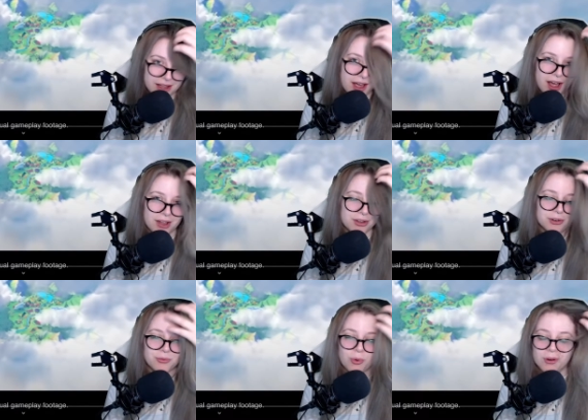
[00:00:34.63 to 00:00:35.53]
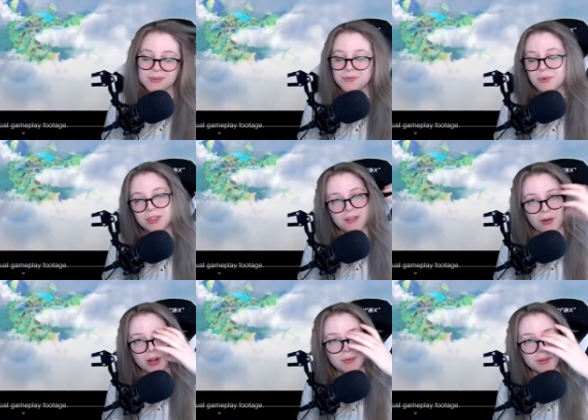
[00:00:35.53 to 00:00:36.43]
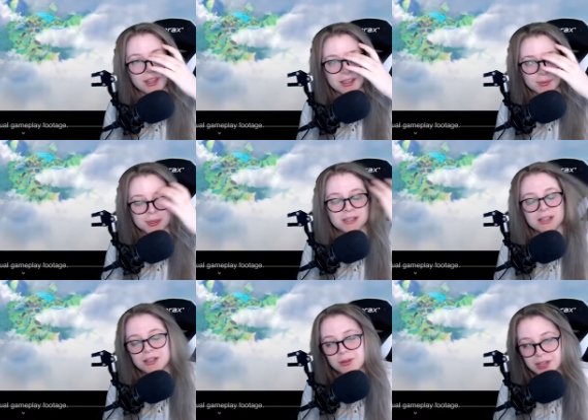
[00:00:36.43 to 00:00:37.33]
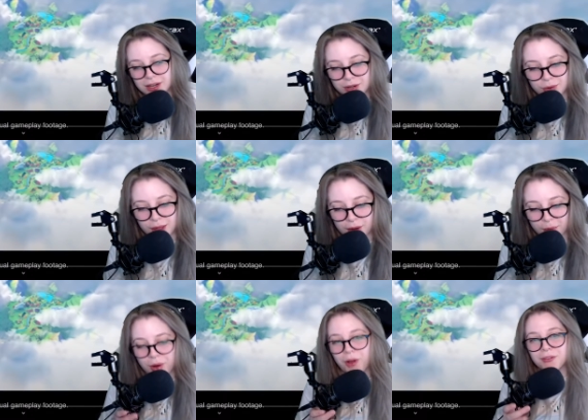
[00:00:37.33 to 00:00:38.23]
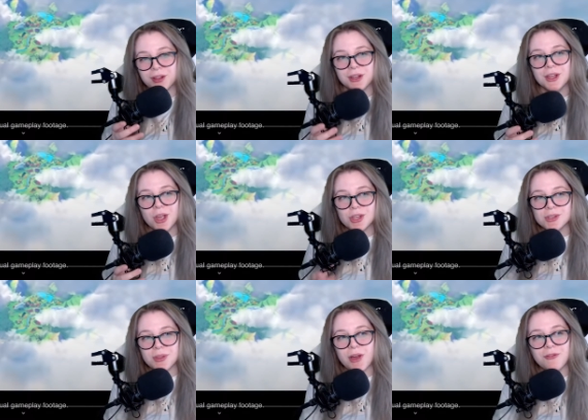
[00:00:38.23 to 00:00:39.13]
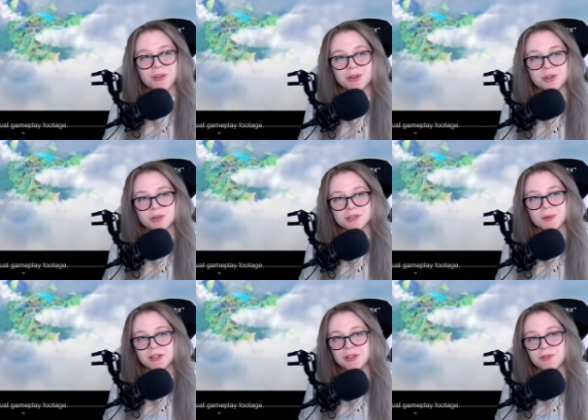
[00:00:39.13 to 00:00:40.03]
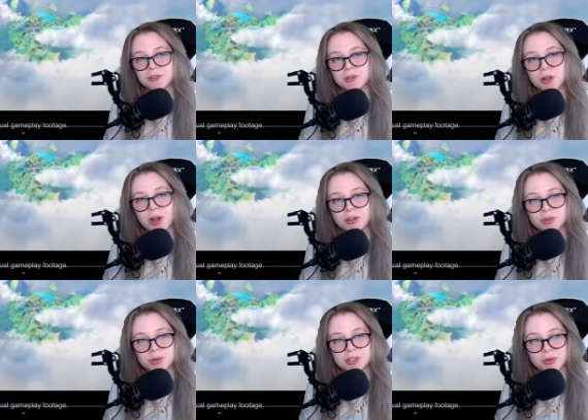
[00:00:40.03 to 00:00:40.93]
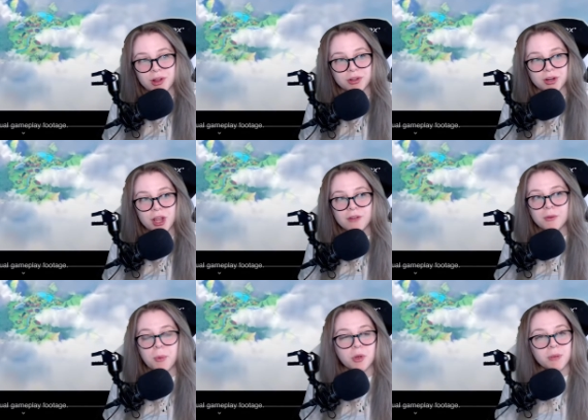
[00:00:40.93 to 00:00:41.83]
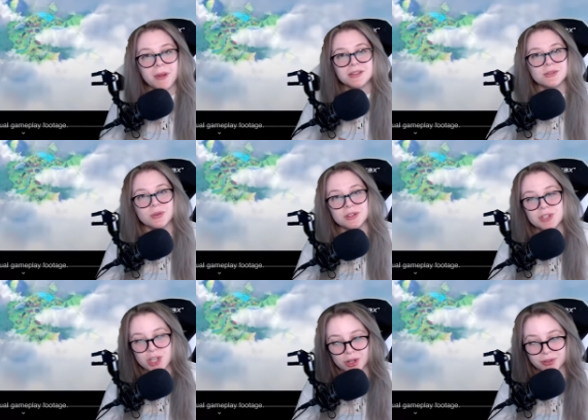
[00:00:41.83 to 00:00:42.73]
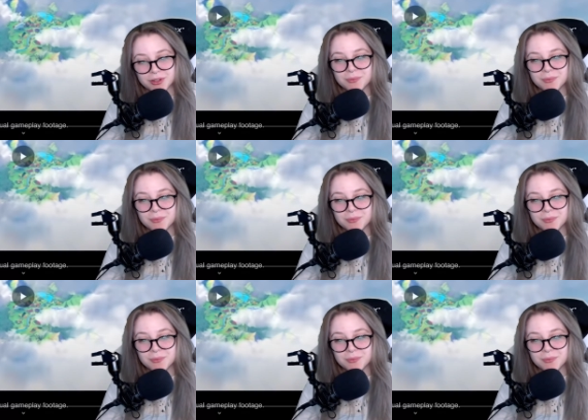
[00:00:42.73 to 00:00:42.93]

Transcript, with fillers: other forms of what they've already released, because they do tend to do that quite often. So without further ado, let's watch the official Galar Tour trailer for Pokemon Sword and Shield.